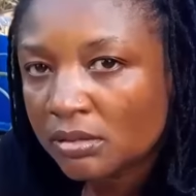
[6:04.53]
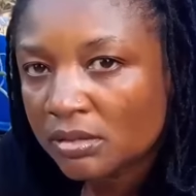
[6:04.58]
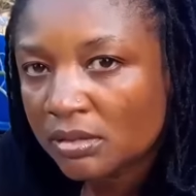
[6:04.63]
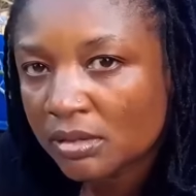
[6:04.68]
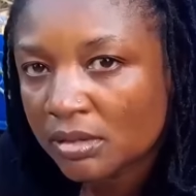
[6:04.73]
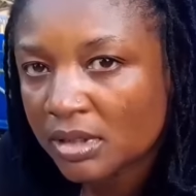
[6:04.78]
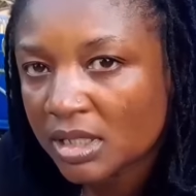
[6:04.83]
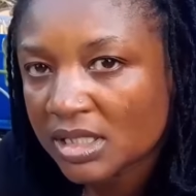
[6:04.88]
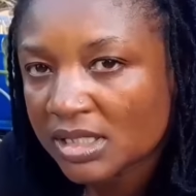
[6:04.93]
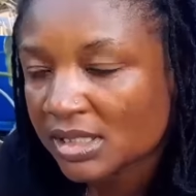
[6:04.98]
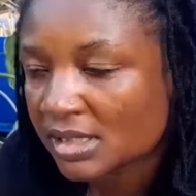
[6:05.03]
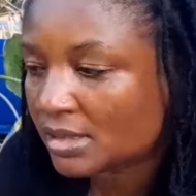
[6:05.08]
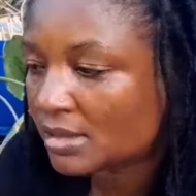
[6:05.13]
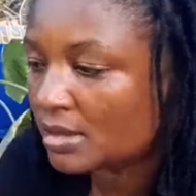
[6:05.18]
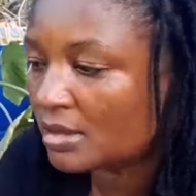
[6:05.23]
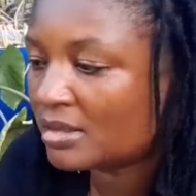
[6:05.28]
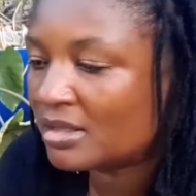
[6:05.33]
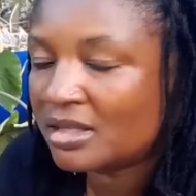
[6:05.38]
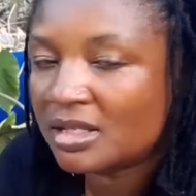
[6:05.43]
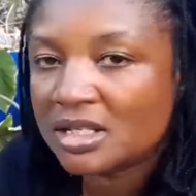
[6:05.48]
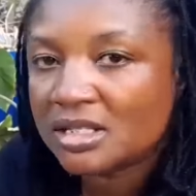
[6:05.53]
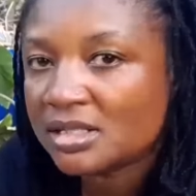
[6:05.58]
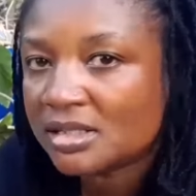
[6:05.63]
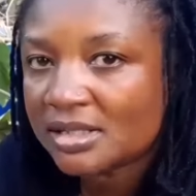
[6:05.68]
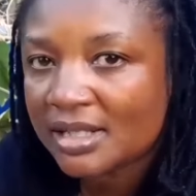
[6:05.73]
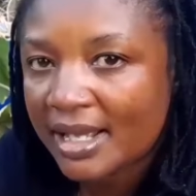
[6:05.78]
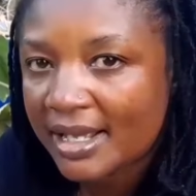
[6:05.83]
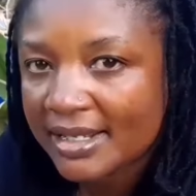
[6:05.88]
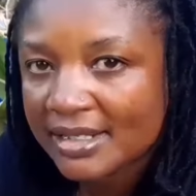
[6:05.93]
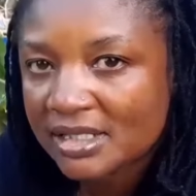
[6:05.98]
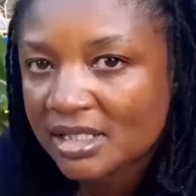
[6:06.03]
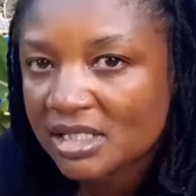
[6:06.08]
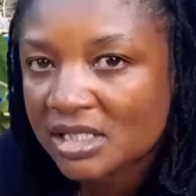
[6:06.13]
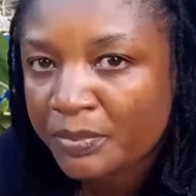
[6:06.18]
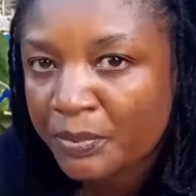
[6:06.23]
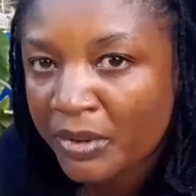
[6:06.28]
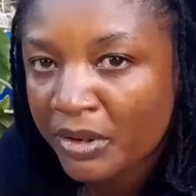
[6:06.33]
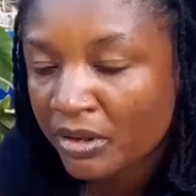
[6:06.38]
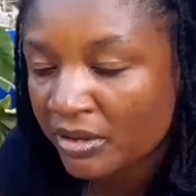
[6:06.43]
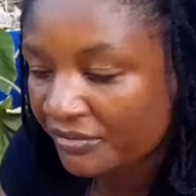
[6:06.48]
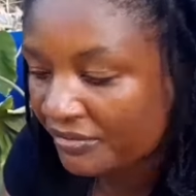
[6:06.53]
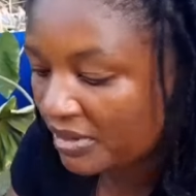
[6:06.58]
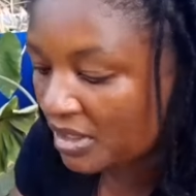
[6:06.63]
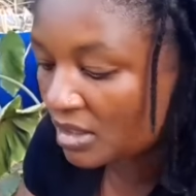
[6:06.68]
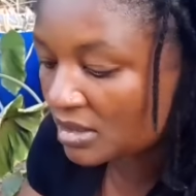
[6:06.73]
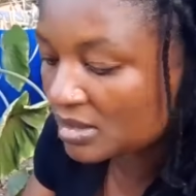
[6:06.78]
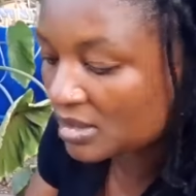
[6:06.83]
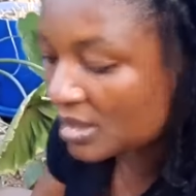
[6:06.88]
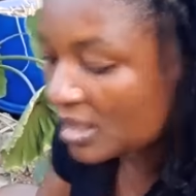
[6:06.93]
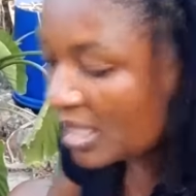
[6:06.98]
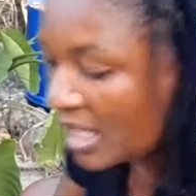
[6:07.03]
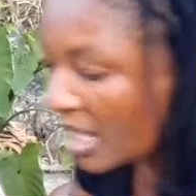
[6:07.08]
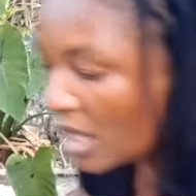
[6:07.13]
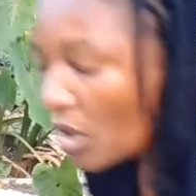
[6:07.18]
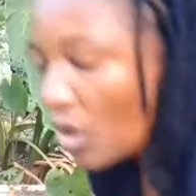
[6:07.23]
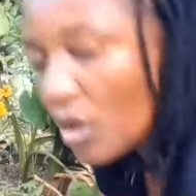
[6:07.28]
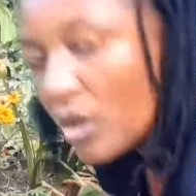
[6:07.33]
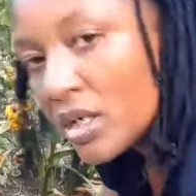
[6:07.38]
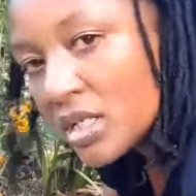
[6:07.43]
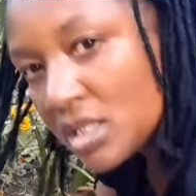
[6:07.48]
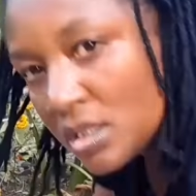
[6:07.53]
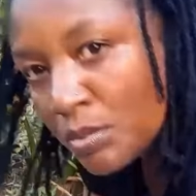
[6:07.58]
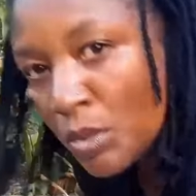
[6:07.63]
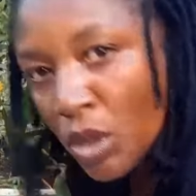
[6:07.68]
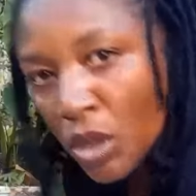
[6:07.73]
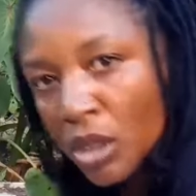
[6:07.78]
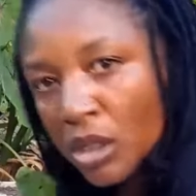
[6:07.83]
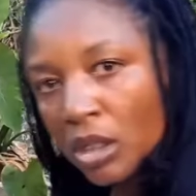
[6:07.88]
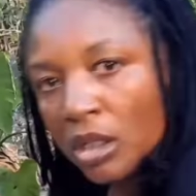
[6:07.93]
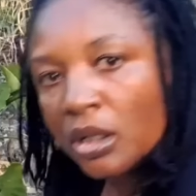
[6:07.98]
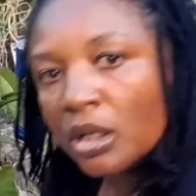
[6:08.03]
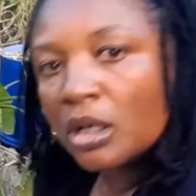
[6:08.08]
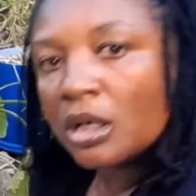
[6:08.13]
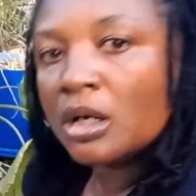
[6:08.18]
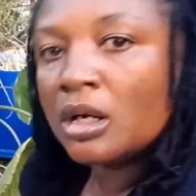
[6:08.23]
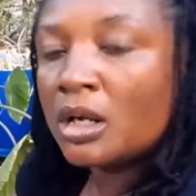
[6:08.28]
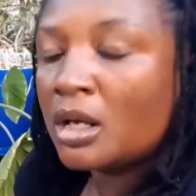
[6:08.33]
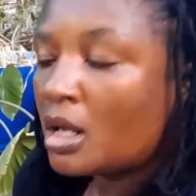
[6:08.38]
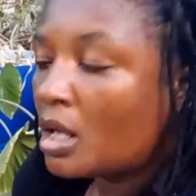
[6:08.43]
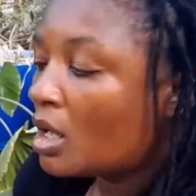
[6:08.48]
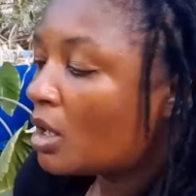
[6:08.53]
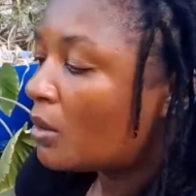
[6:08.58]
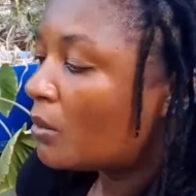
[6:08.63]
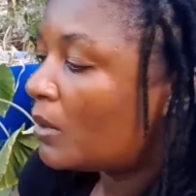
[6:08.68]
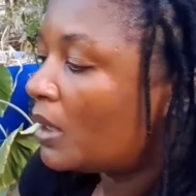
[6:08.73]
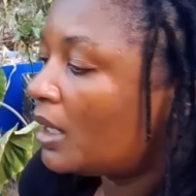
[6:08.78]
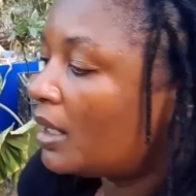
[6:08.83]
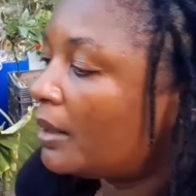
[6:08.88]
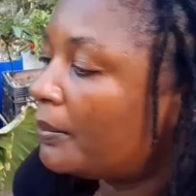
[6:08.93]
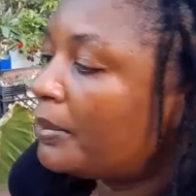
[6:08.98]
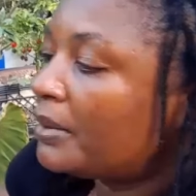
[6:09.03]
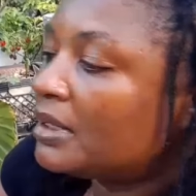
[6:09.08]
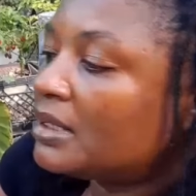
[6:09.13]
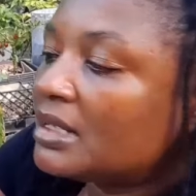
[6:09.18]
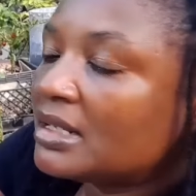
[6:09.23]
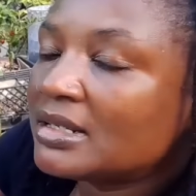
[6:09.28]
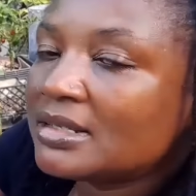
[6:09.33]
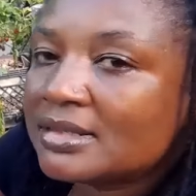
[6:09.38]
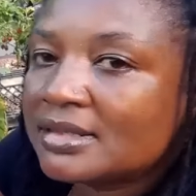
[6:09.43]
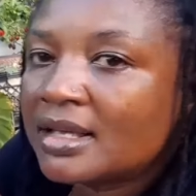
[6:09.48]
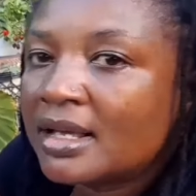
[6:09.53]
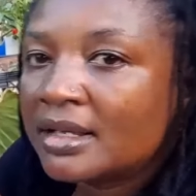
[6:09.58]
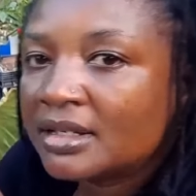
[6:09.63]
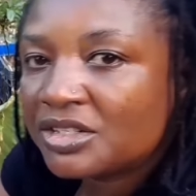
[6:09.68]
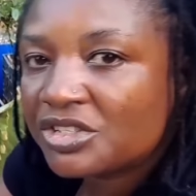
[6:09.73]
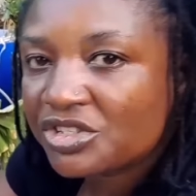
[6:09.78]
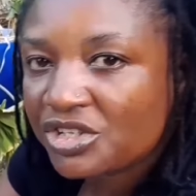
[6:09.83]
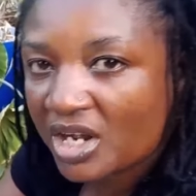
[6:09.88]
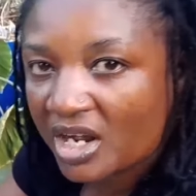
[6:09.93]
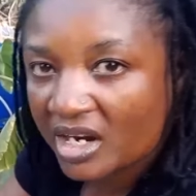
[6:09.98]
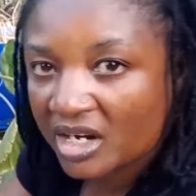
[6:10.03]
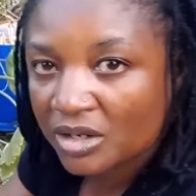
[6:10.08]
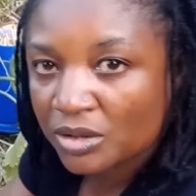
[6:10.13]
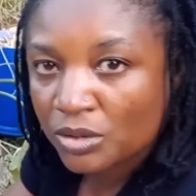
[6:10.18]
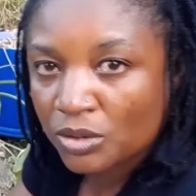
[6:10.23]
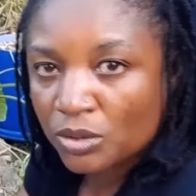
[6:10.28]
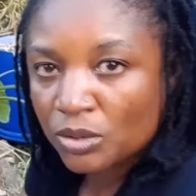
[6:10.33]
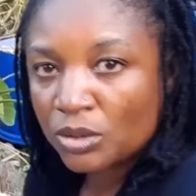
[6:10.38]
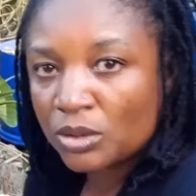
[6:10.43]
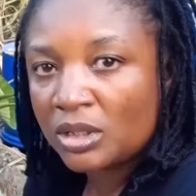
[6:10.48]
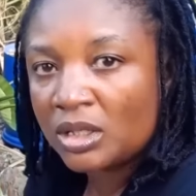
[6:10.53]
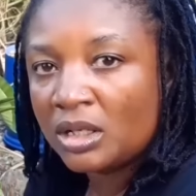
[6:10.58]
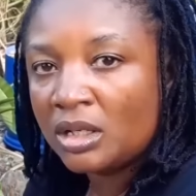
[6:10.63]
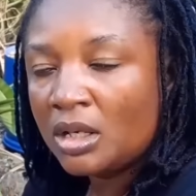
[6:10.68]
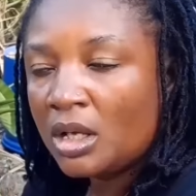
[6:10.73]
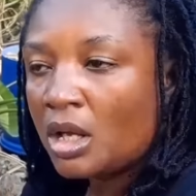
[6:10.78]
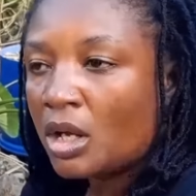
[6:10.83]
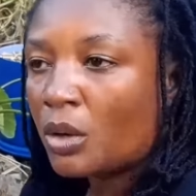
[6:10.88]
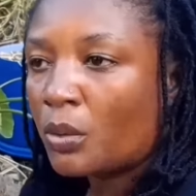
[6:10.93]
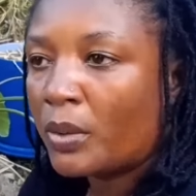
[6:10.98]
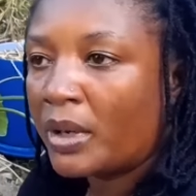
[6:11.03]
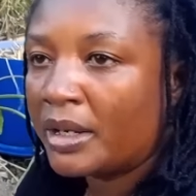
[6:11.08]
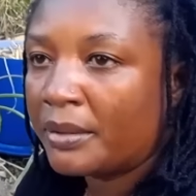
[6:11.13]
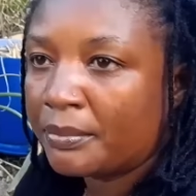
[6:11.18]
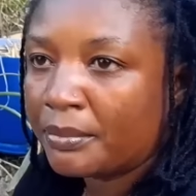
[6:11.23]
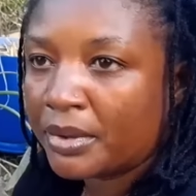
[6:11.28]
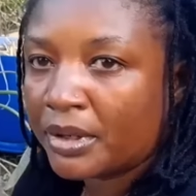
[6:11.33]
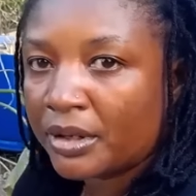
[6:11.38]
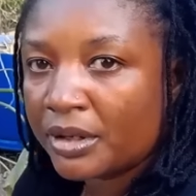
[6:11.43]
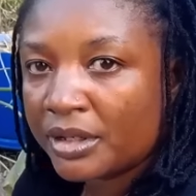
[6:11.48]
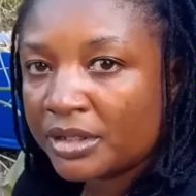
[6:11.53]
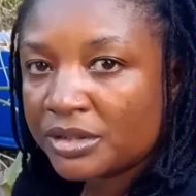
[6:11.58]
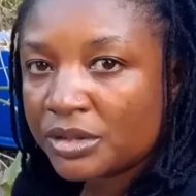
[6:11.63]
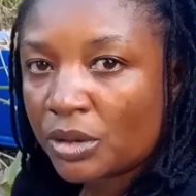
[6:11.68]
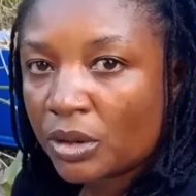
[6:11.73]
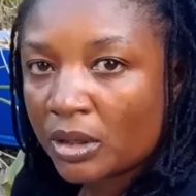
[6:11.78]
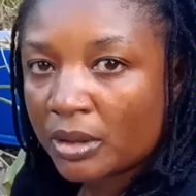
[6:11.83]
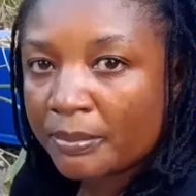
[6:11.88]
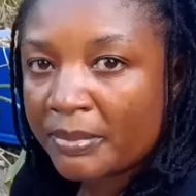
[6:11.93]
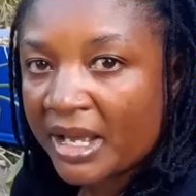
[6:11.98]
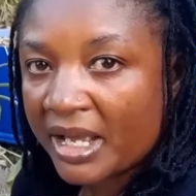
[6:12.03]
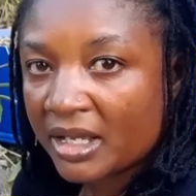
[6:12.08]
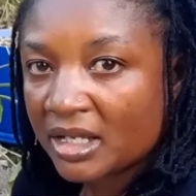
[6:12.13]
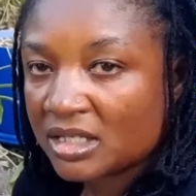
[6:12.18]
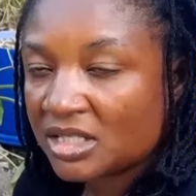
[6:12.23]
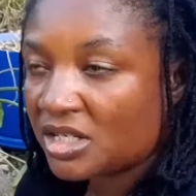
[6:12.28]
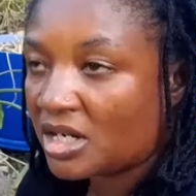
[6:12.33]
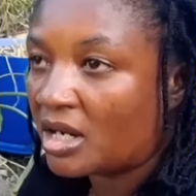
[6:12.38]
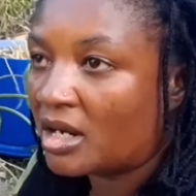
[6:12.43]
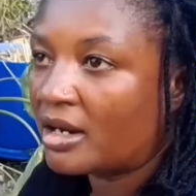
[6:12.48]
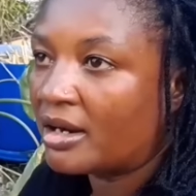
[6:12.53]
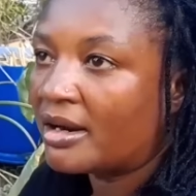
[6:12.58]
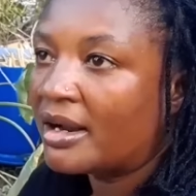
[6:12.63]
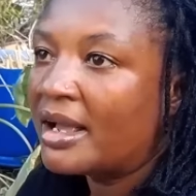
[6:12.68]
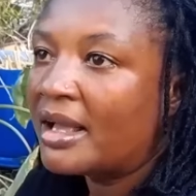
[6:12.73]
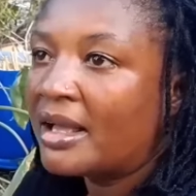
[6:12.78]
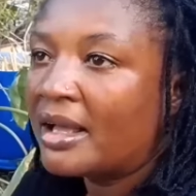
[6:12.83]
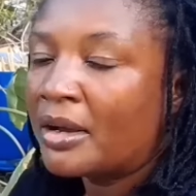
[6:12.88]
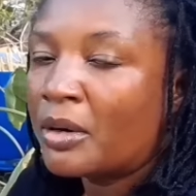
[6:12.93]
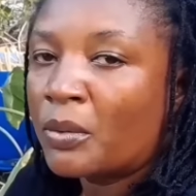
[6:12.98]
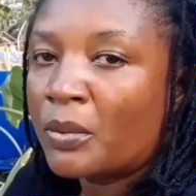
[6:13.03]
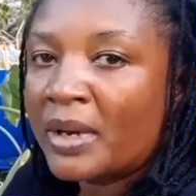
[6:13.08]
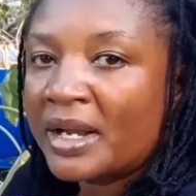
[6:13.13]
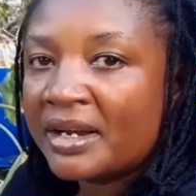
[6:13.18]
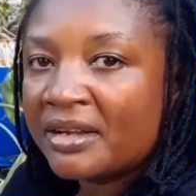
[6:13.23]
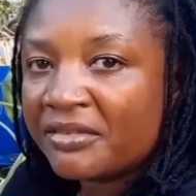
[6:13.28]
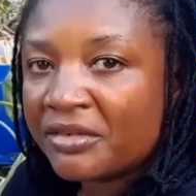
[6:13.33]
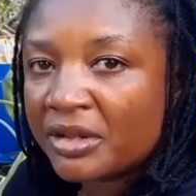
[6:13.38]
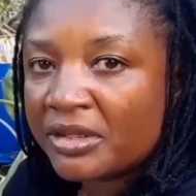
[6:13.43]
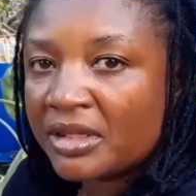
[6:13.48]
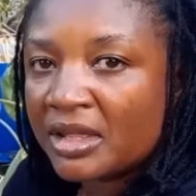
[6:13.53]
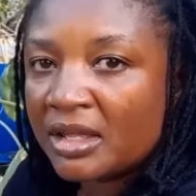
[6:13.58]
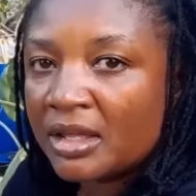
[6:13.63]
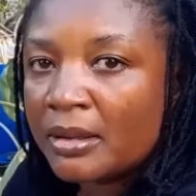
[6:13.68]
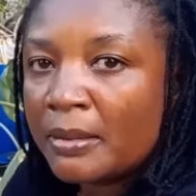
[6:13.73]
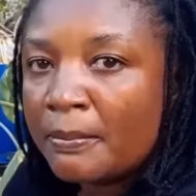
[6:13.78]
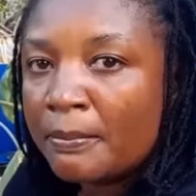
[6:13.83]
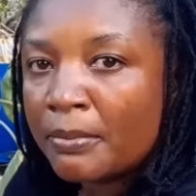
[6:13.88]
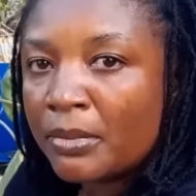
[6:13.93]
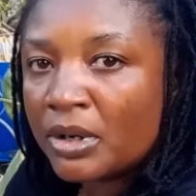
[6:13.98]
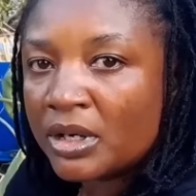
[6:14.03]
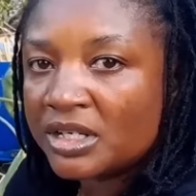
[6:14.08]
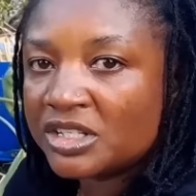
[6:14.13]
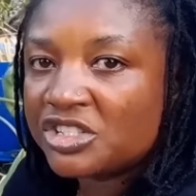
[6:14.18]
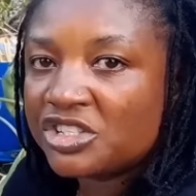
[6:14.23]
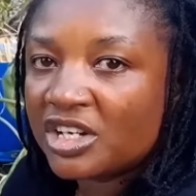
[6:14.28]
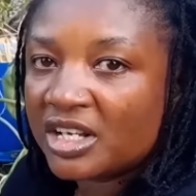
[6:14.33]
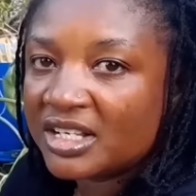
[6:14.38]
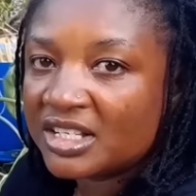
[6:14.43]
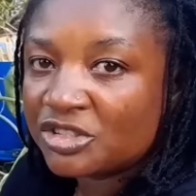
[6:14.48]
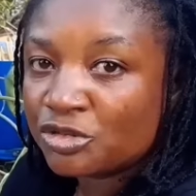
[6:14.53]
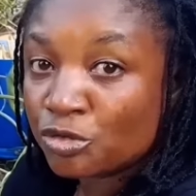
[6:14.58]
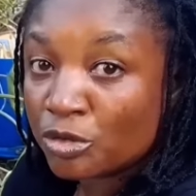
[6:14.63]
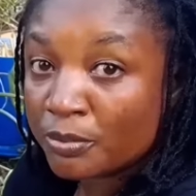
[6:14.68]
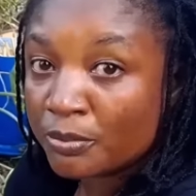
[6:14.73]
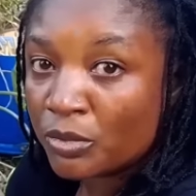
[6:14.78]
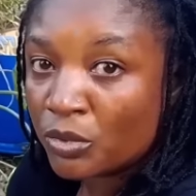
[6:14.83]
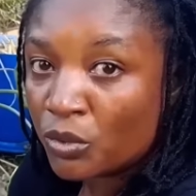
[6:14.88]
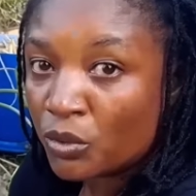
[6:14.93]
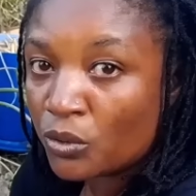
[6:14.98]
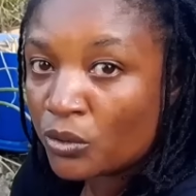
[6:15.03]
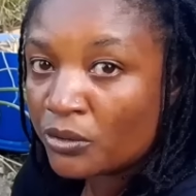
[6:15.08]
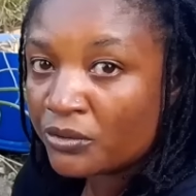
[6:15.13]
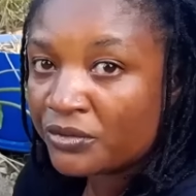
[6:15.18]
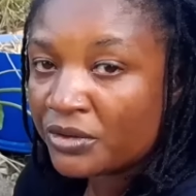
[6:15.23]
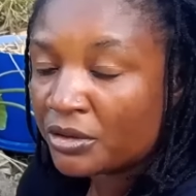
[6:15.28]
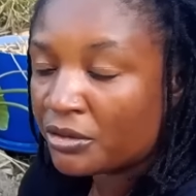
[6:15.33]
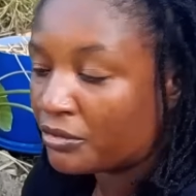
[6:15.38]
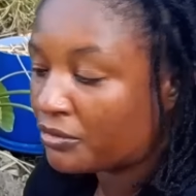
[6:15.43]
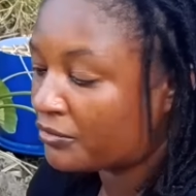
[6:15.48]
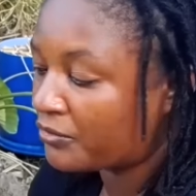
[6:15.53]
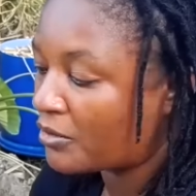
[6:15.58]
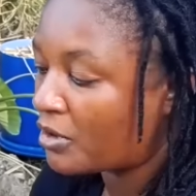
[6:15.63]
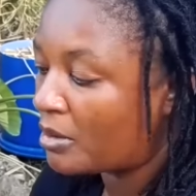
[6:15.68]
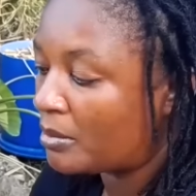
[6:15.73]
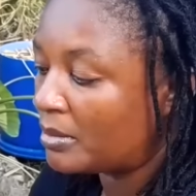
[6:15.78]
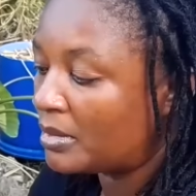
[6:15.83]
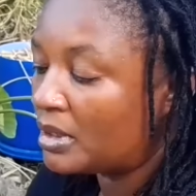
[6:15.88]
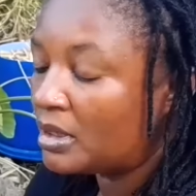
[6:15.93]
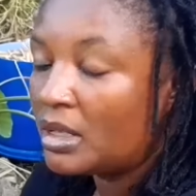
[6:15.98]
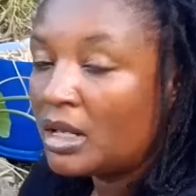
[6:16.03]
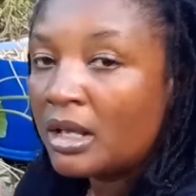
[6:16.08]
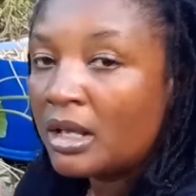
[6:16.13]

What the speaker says: this size is perfect or smaller. What happens is charcoal, when burnt, or biochar, whenever the moisture is removed from